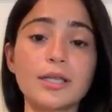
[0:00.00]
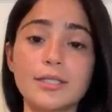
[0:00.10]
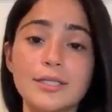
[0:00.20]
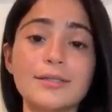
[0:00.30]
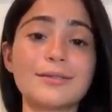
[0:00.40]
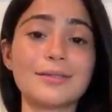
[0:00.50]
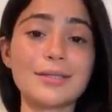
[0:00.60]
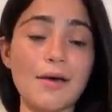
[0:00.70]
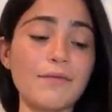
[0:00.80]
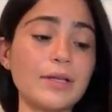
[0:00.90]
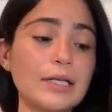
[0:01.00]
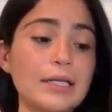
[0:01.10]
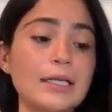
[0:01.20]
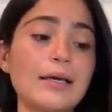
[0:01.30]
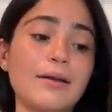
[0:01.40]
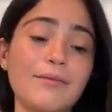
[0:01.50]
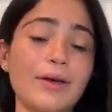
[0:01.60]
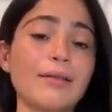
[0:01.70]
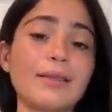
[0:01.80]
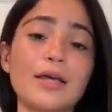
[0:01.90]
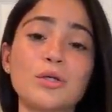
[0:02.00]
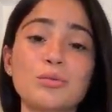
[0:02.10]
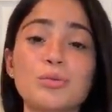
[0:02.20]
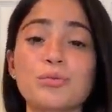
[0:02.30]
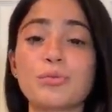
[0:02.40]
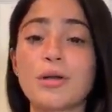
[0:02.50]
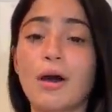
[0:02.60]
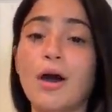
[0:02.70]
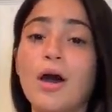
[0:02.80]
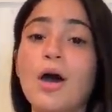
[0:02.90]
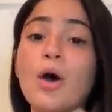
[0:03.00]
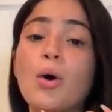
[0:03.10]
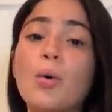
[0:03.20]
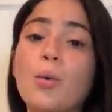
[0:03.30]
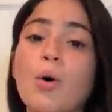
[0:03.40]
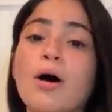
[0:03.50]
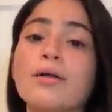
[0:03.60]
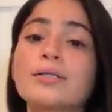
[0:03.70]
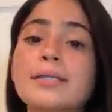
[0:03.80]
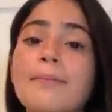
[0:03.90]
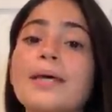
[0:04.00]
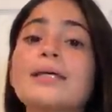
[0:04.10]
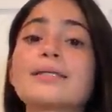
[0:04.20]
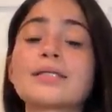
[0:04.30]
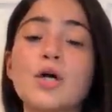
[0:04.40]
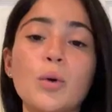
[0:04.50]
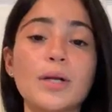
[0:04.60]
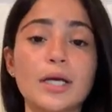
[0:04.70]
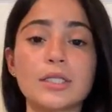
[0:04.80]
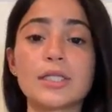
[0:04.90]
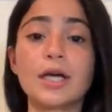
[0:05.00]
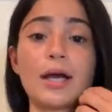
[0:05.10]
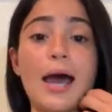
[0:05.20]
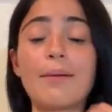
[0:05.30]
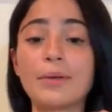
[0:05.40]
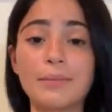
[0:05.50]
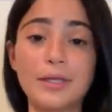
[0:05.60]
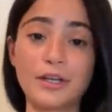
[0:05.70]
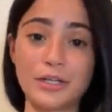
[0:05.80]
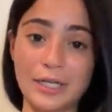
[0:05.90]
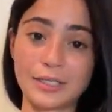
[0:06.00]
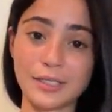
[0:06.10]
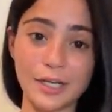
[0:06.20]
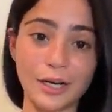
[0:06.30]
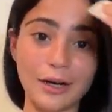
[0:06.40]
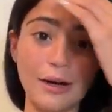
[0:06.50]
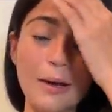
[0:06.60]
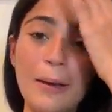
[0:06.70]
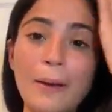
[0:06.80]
This is definitely an event that you do not want to miss. Go next year. I'm going to be there next year.